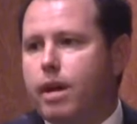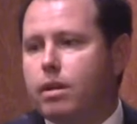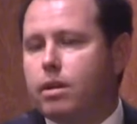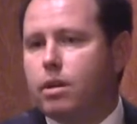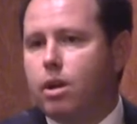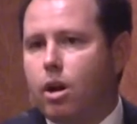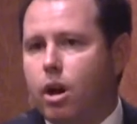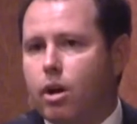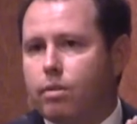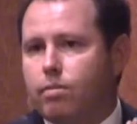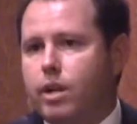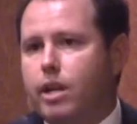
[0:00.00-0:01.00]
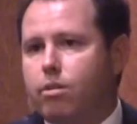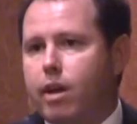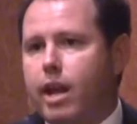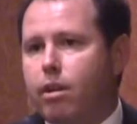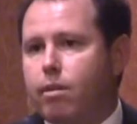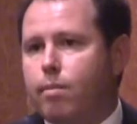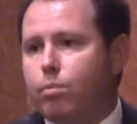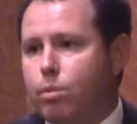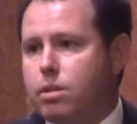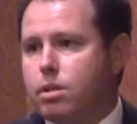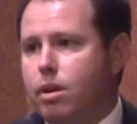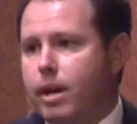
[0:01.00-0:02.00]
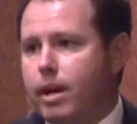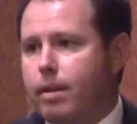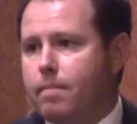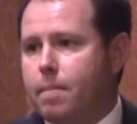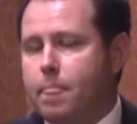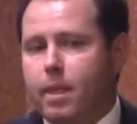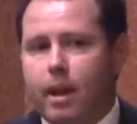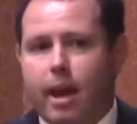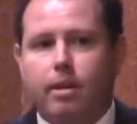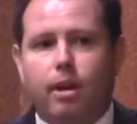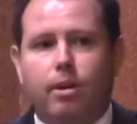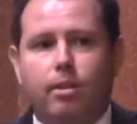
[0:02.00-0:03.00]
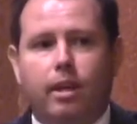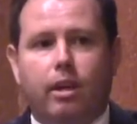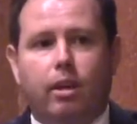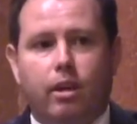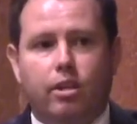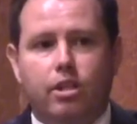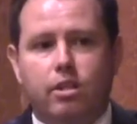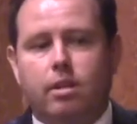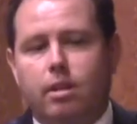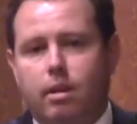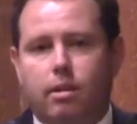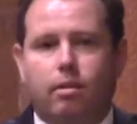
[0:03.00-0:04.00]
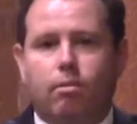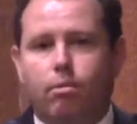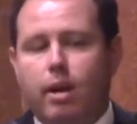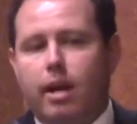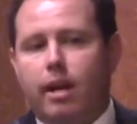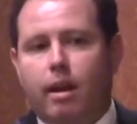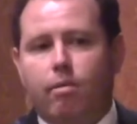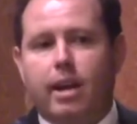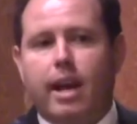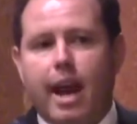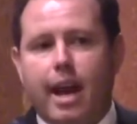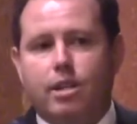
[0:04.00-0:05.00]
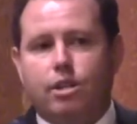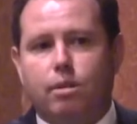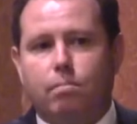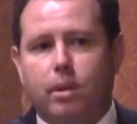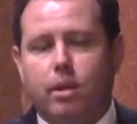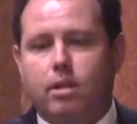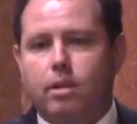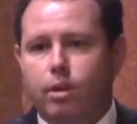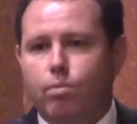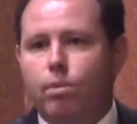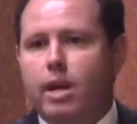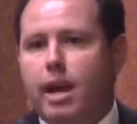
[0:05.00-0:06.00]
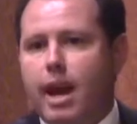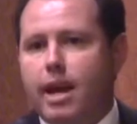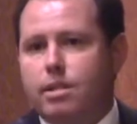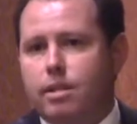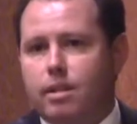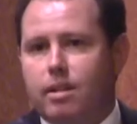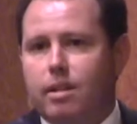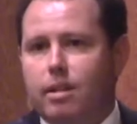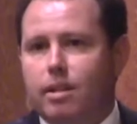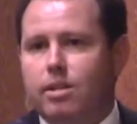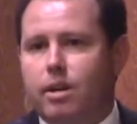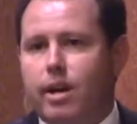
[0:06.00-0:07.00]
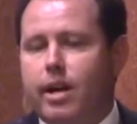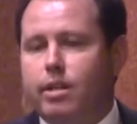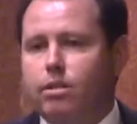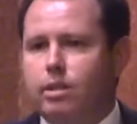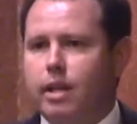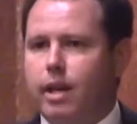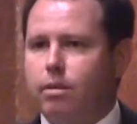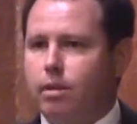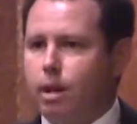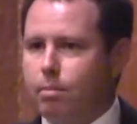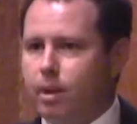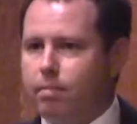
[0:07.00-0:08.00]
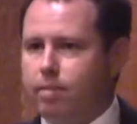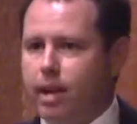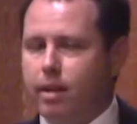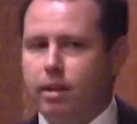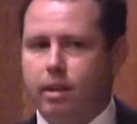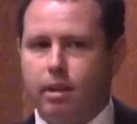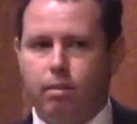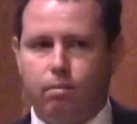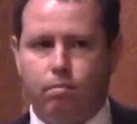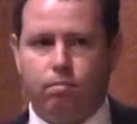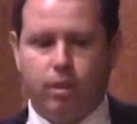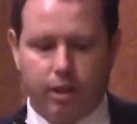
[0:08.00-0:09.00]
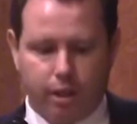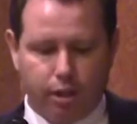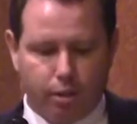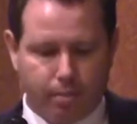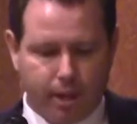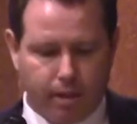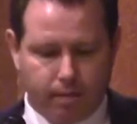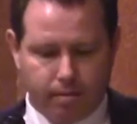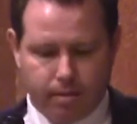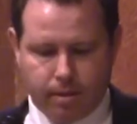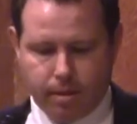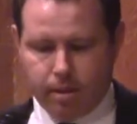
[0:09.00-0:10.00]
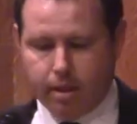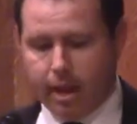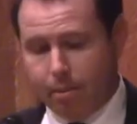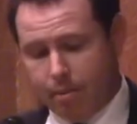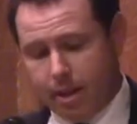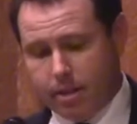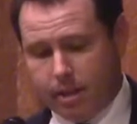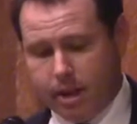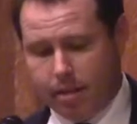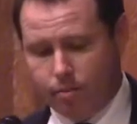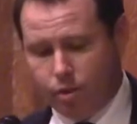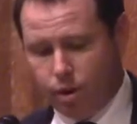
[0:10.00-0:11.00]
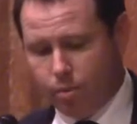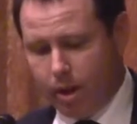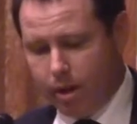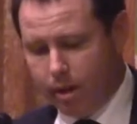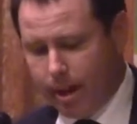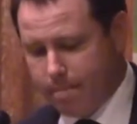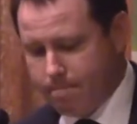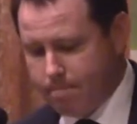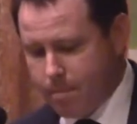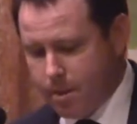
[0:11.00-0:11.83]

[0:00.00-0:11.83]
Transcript: front on the free trade agreement with China. And don't think you can just rehash it, because if you rehash it, the Chinese will say they'll be offended and the deal will be off. And we've actually done very well with that.